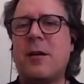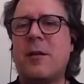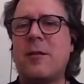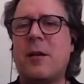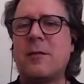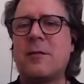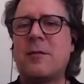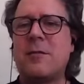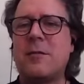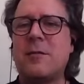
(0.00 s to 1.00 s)
And there's
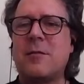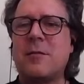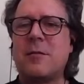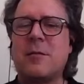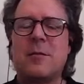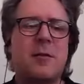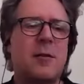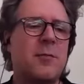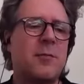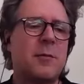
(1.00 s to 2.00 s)

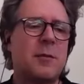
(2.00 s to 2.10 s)
um,